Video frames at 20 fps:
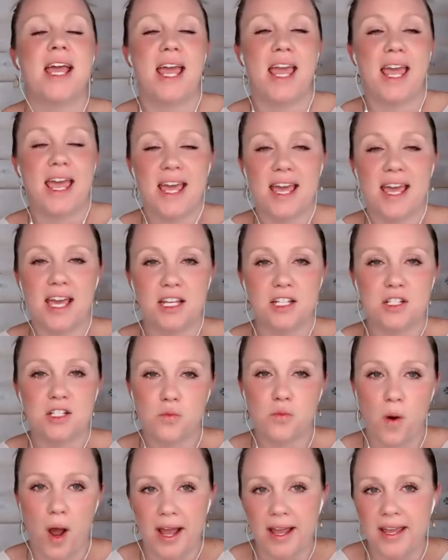and
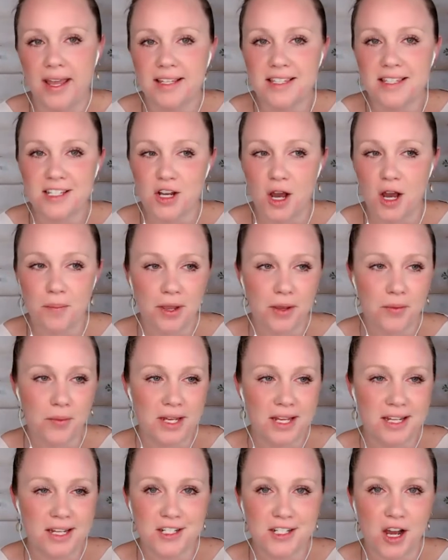why it's a topic we
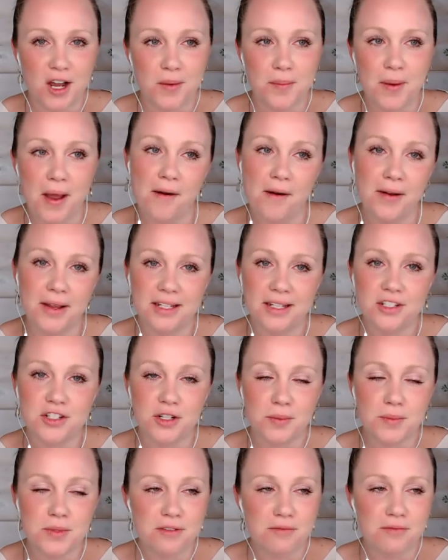need to talk about in
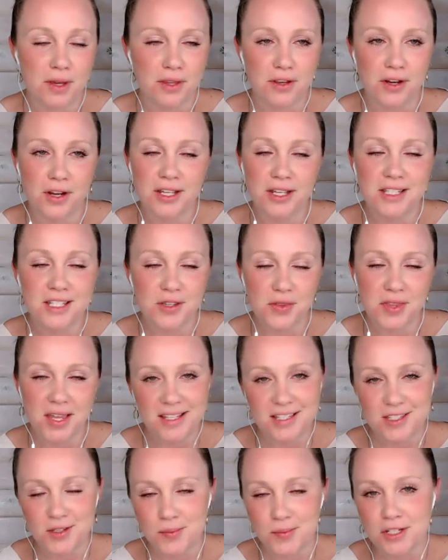terms of motherhood. So
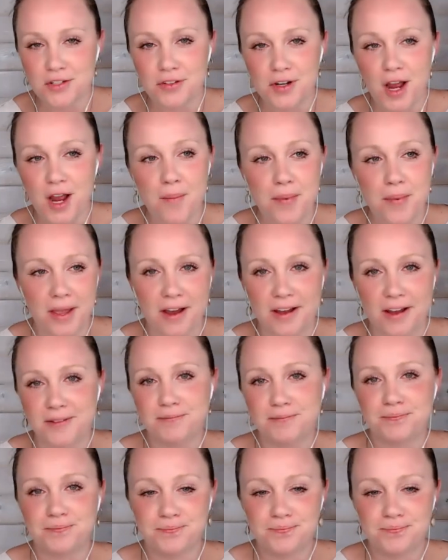thanks so much for hopping on.